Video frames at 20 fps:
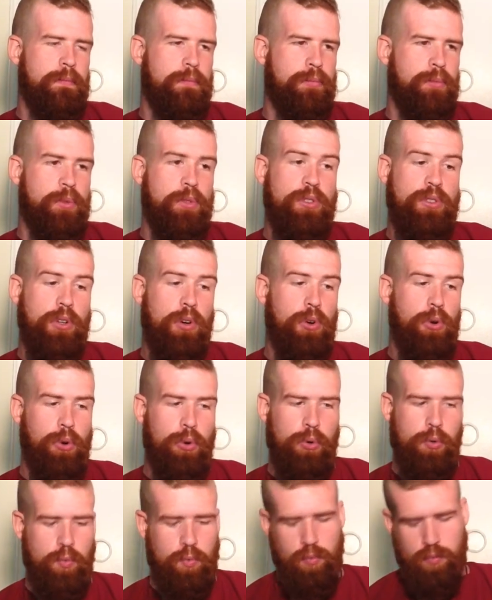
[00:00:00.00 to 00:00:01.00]
So
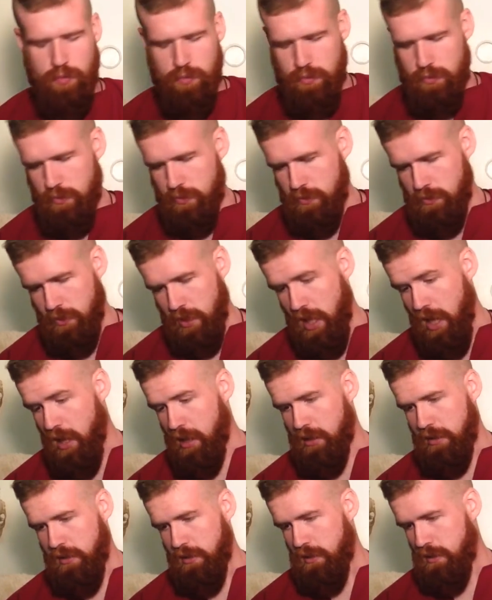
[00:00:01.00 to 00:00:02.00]
yeah,
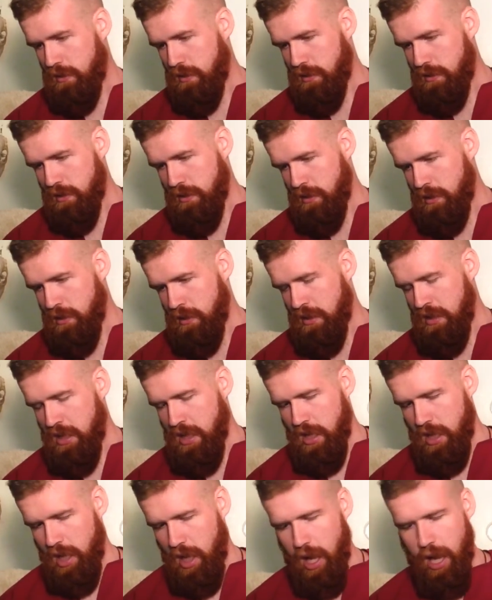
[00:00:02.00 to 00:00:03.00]

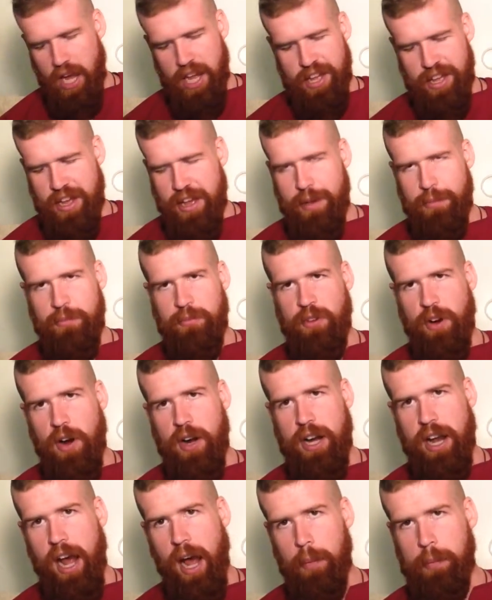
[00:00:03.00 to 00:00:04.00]
I am
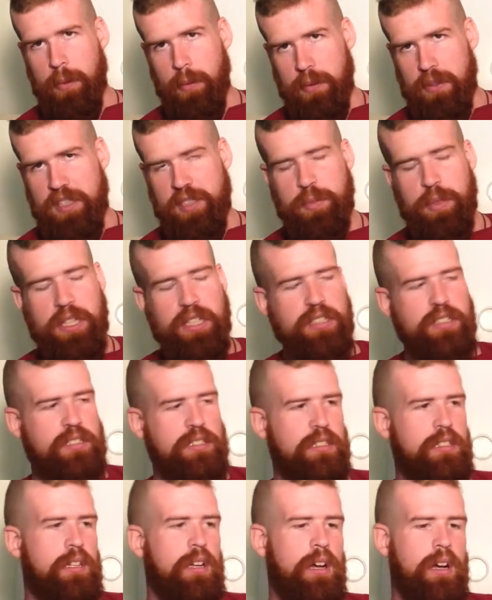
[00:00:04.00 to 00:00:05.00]
very happy with this piece.
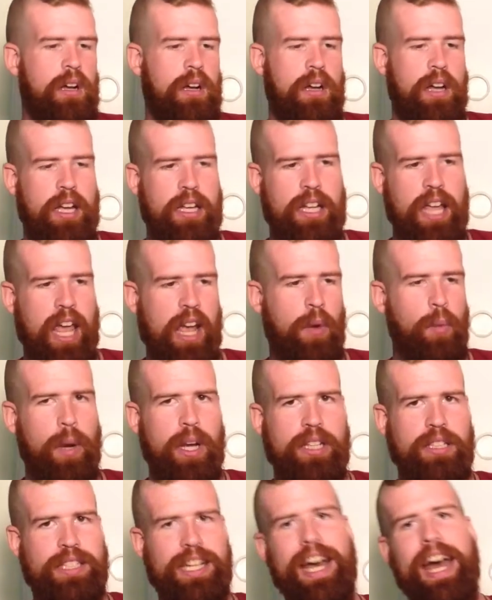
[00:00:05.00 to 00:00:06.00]
I can't
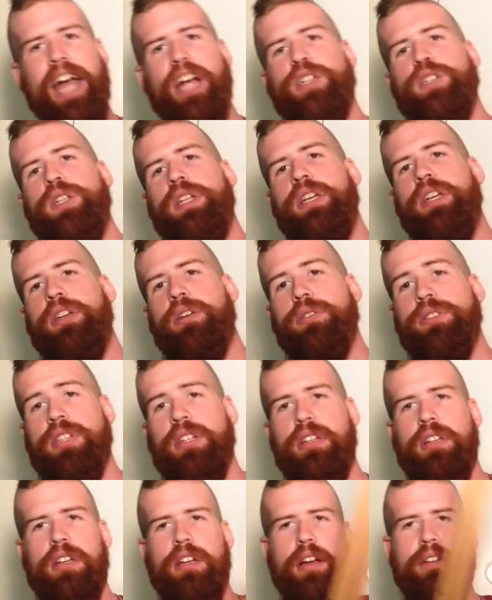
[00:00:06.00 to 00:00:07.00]
wait to actually use
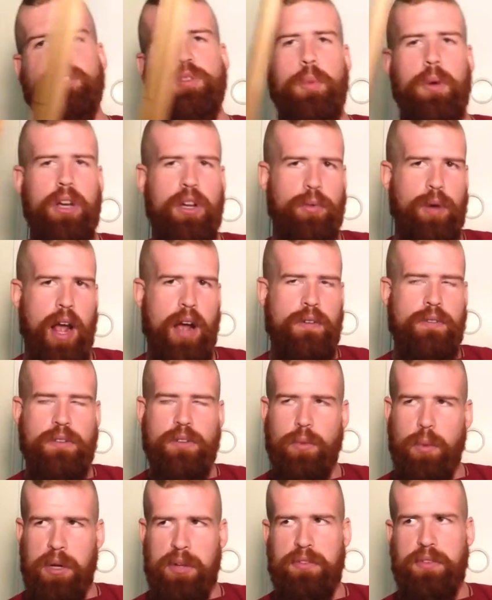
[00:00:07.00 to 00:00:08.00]
it. I swung it around
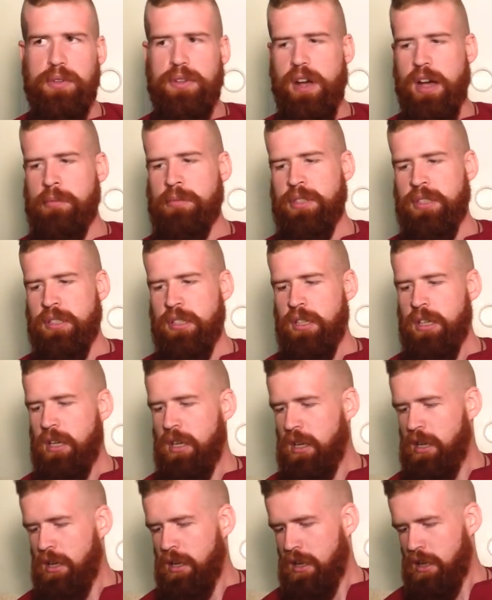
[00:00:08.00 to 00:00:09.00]
quite a few times,
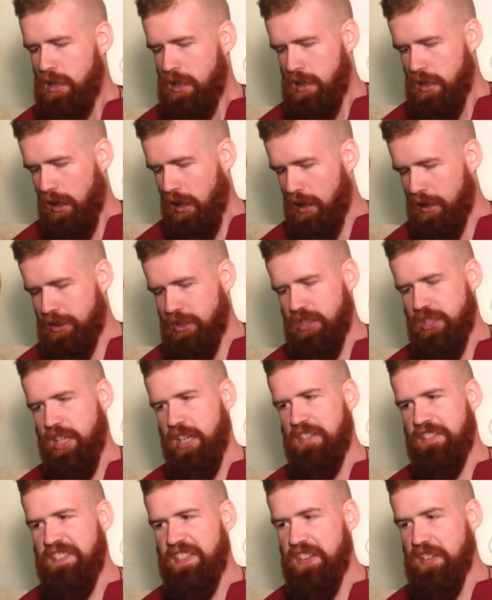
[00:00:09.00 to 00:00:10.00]
just to get
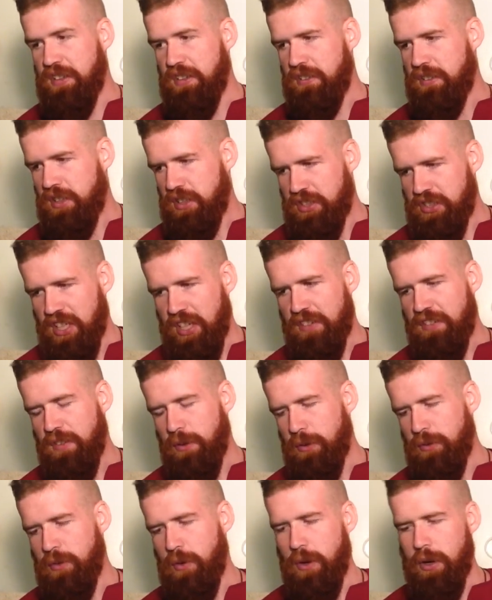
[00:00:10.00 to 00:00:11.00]
a
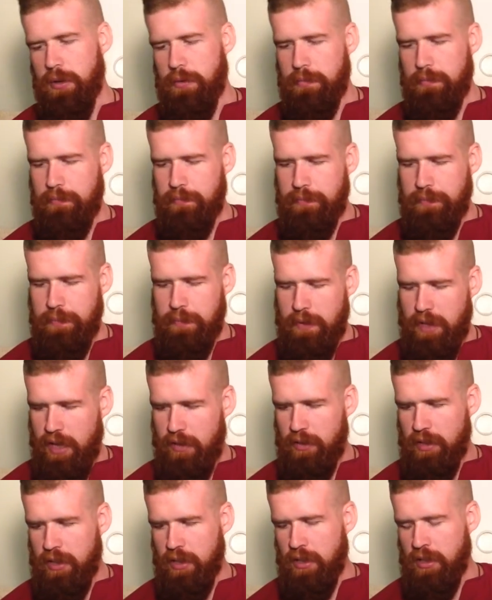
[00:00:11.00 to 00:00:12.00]
feel for it and
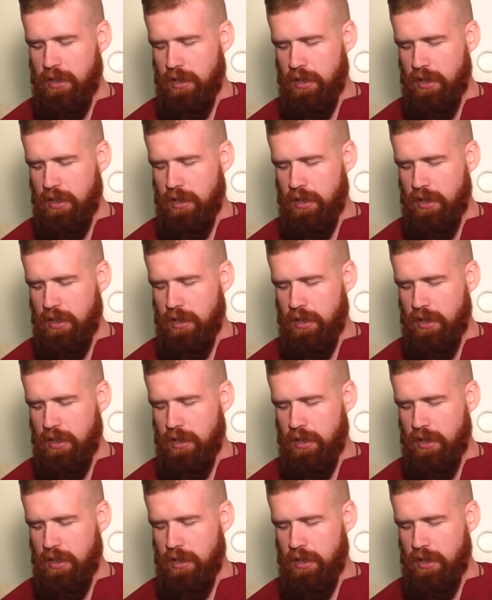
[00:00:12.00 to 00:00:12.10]
everything.